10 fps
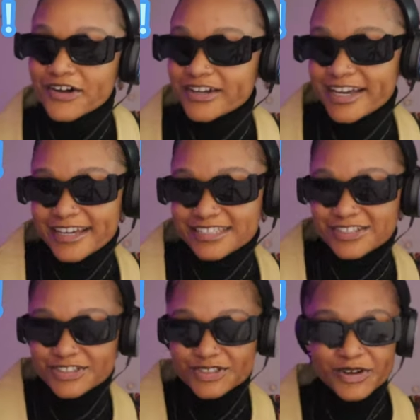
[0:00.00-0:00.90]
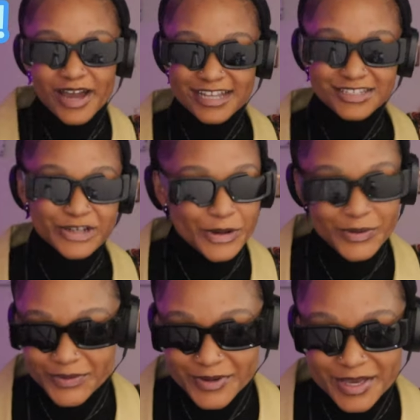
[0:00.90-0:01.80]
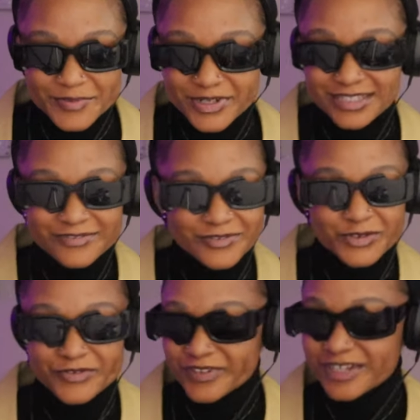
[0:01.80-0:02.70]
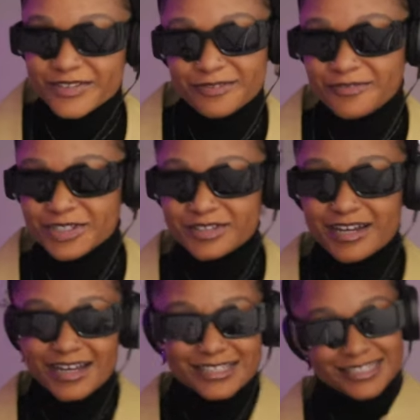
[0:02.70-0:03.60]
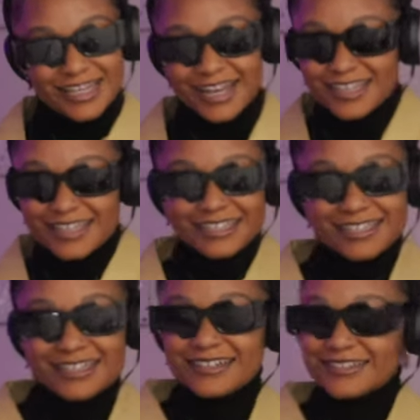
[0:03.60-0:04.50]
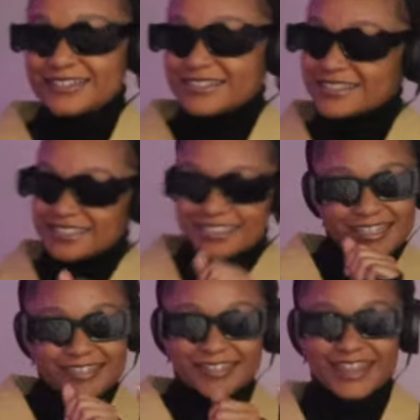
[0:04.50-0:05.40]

Okay, so you know I had to go and put the full fit on for you guys so y'all could get the whole, you know,